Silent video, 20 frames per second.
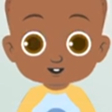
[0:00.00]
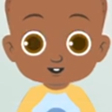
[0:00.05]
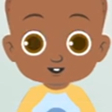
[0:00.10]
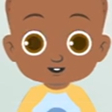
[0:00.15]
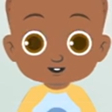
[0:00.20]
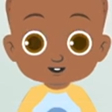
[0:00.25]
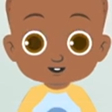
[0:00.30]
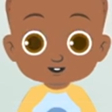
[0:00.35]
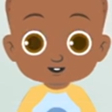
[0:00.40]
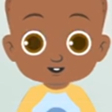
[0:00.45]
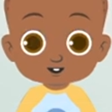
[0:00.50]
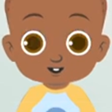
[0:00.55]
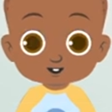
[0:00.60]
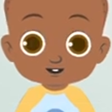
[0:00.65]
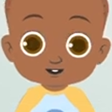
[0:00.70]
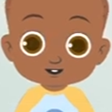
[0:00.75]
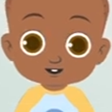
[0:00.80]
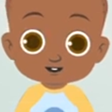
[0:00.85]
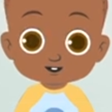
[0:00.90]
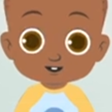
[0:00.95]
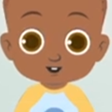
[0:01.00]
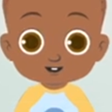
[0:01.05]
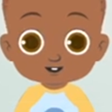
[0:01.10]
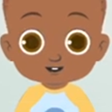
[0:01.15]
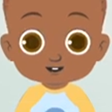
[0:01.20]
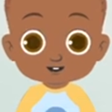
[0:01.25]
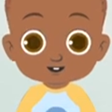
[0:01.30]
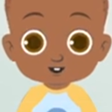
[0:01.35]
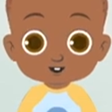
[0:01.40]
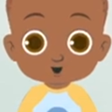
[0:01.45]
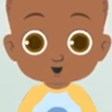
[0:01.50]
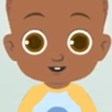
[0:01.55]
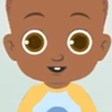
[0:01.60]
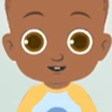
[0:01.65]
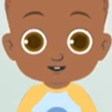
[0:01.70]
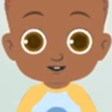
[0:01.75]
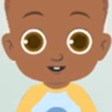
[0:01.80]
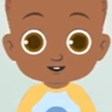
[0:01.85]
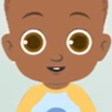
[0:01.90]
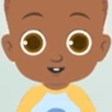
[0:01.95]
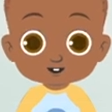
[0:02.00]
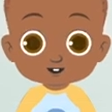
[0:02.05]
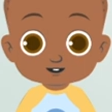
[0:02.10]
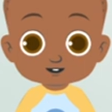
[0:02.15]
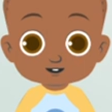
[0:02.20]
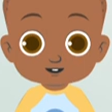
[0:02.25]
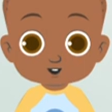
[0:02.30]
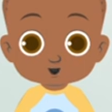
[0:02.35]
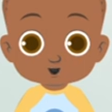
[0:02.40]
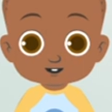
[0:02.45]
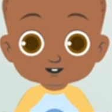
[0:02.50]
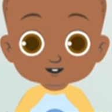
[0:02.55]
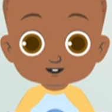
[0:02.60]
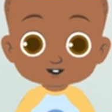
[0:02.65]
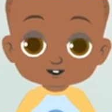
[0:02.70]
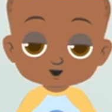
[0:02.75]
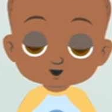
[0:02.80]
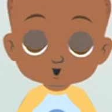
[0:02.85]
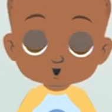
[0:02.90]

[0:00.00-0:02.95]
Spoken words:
string as shown below, in the sample code.